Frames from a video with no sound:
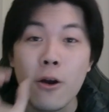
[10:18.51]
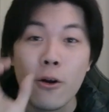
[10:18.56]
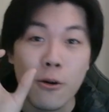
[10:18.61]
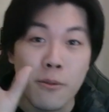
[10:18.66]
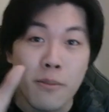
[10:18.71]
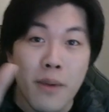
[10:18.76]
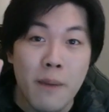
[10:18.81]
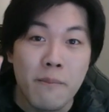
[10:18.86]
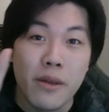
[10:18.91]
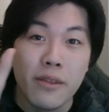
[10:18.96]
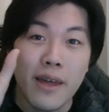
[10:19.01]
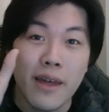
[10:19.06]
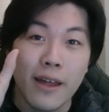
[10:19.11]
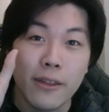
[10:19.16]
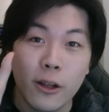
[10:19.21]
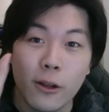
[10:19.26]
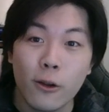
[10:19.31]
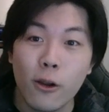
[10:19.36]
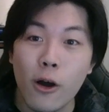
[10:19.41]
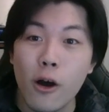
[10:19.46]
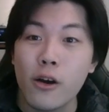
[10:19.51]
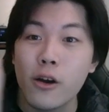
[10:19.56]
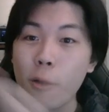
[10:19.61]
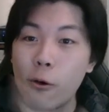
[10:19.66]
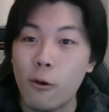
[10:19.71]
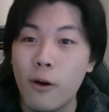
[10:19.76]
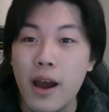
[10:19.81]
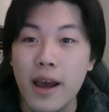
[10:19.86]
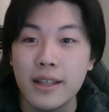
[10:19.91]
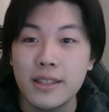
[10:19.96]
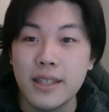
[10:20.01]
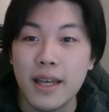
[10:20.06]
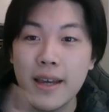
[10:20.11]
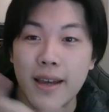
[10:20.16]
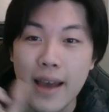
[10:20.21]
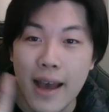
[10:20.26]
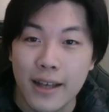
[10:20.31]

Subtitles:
Remember that the longer writing,